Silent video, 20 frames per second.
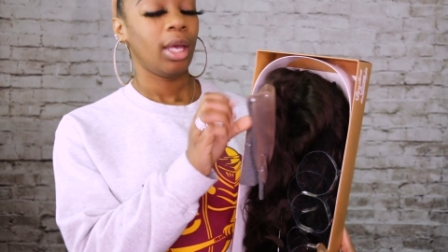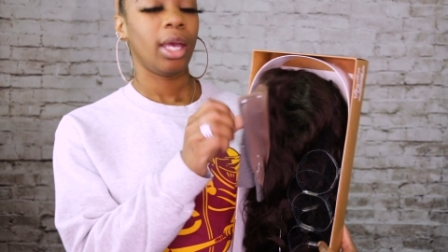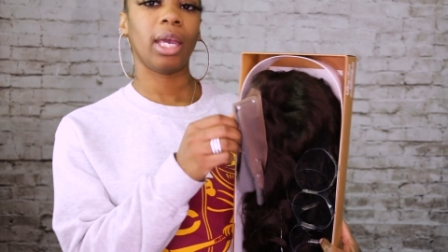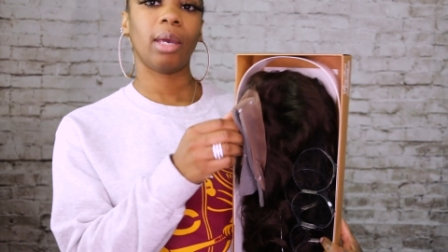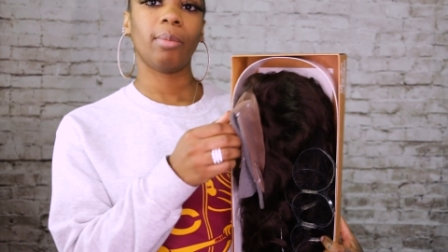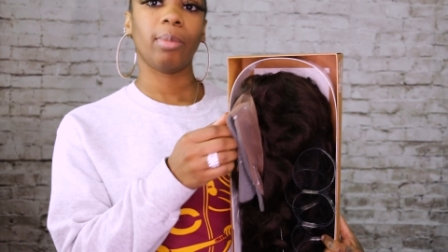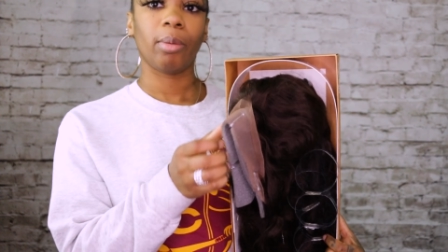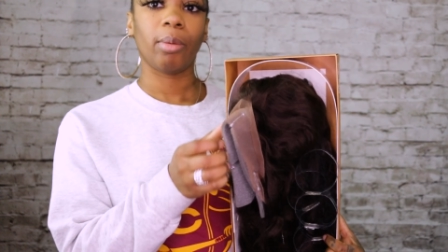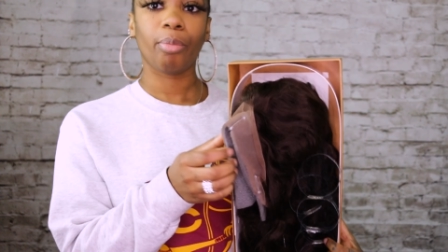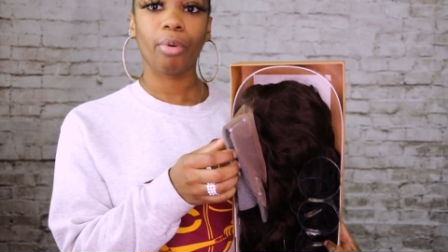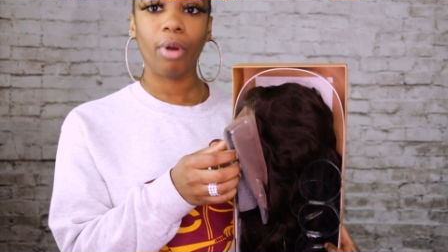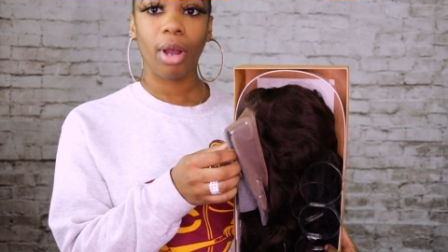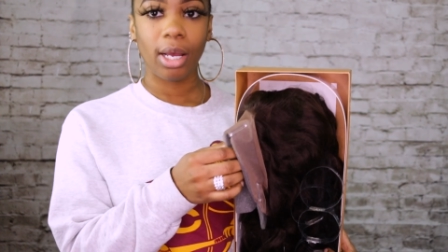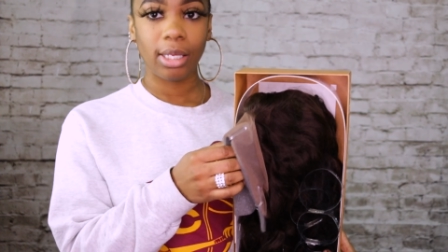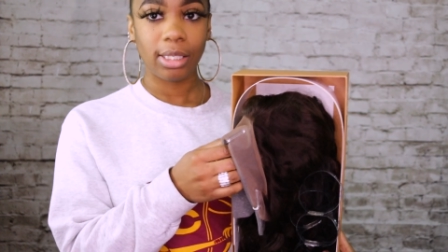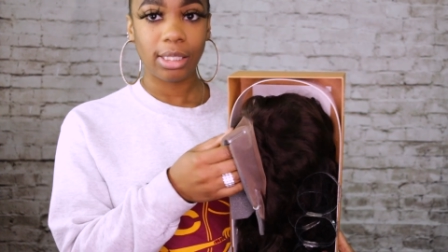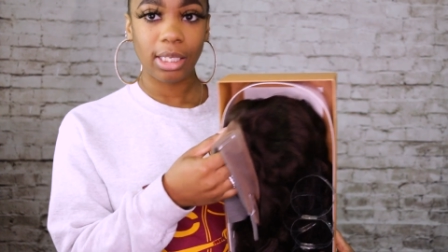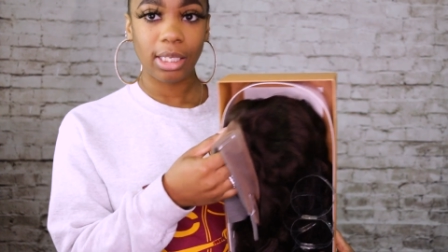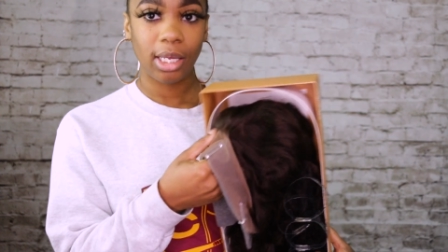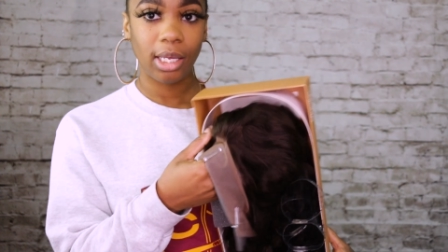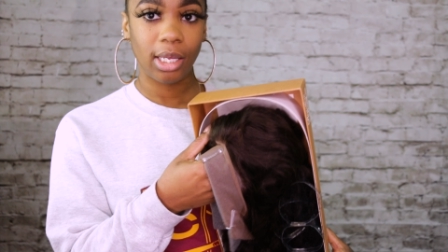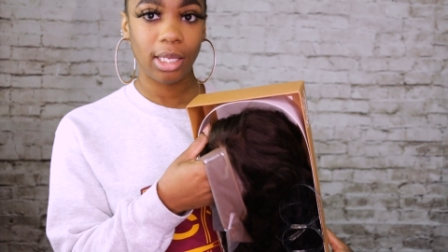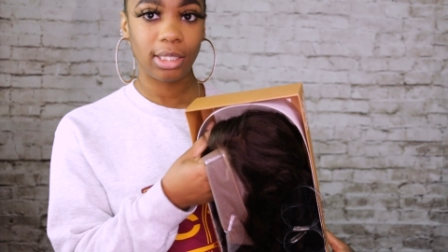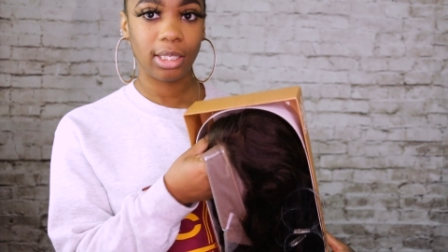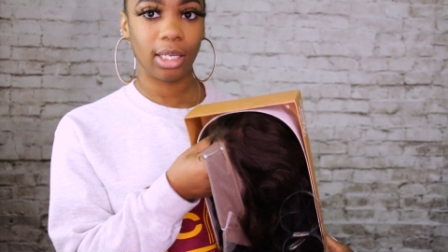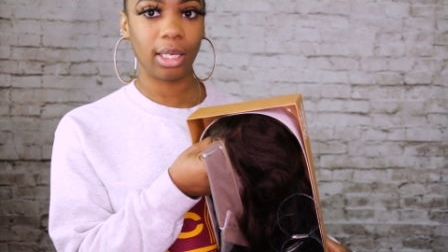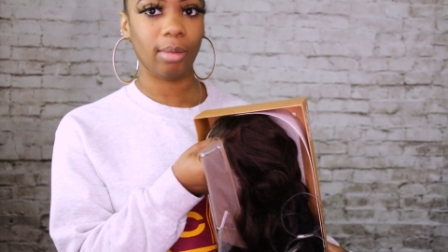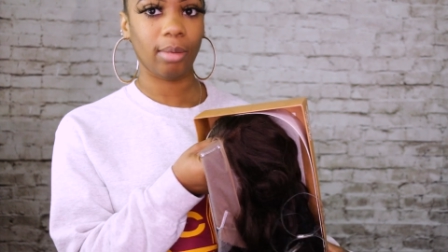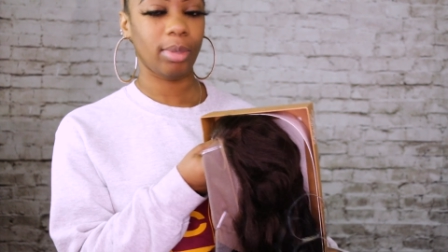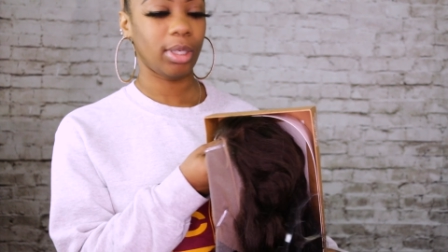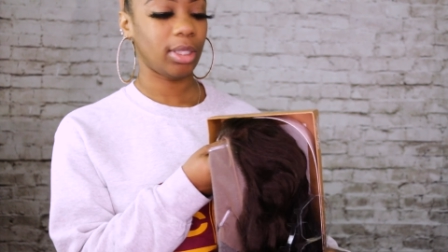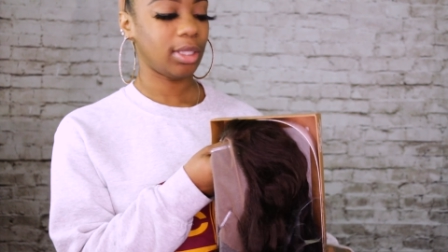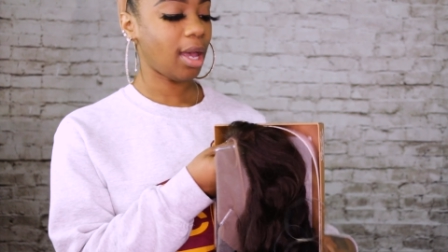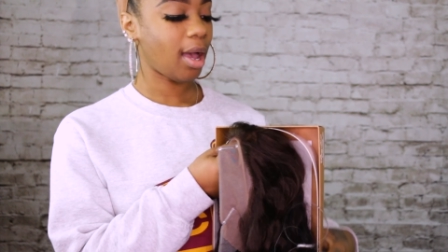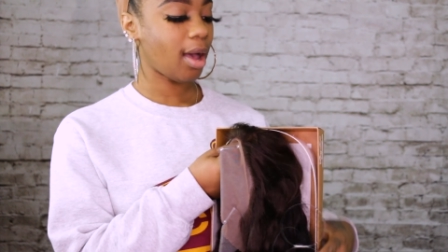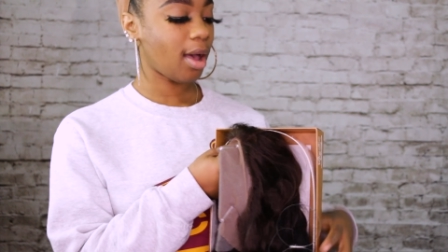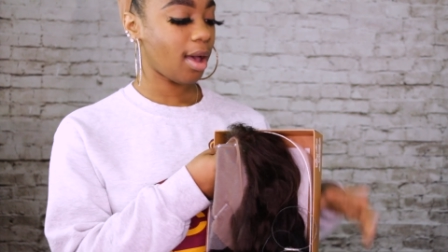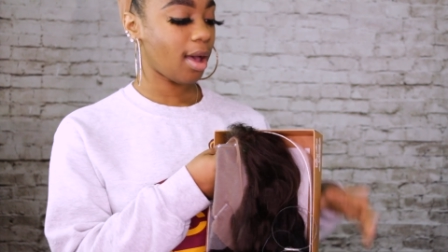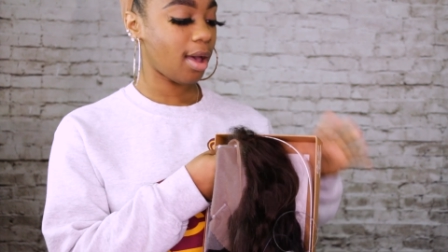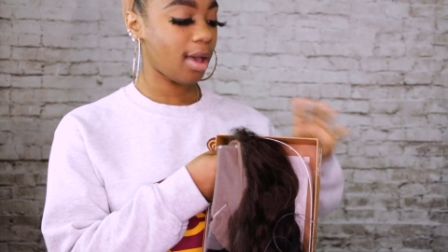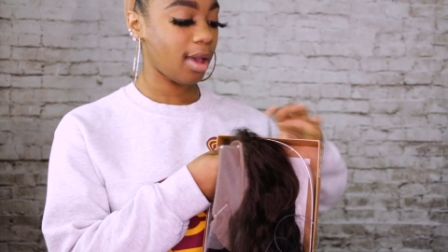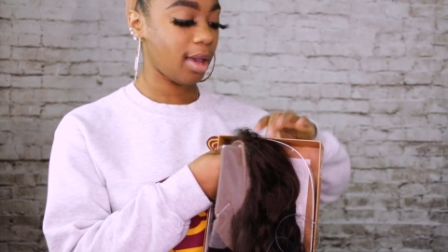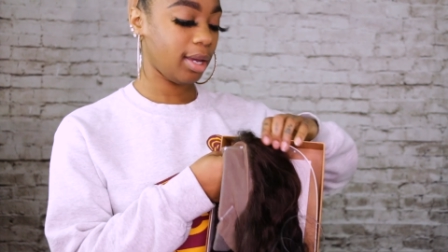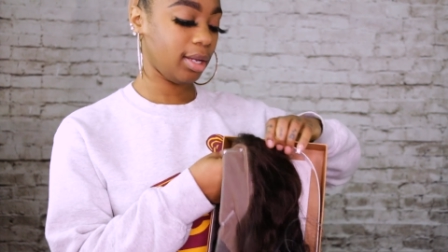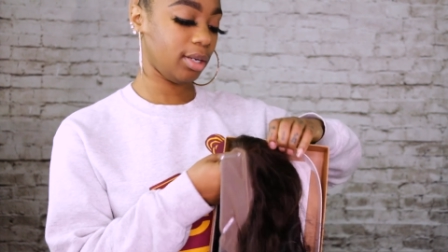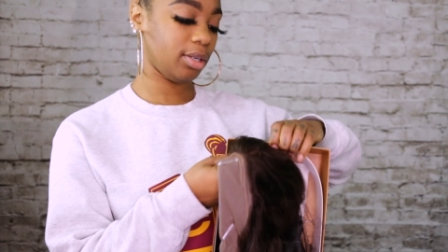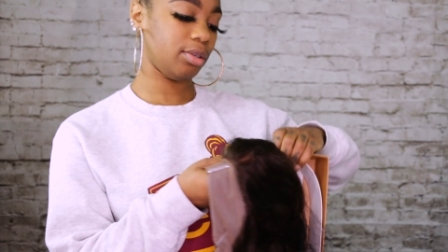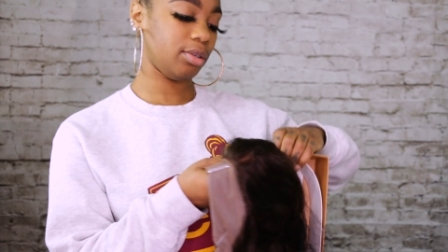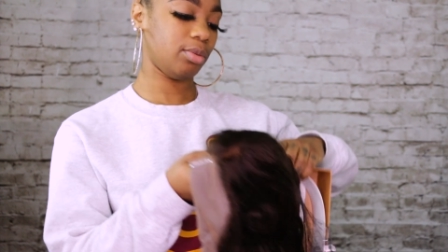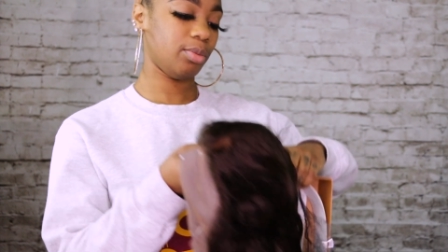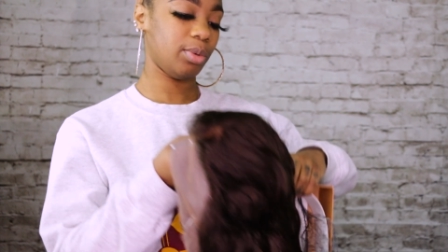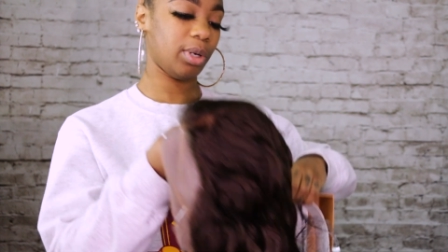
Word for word: It can be processed, it can be dyed,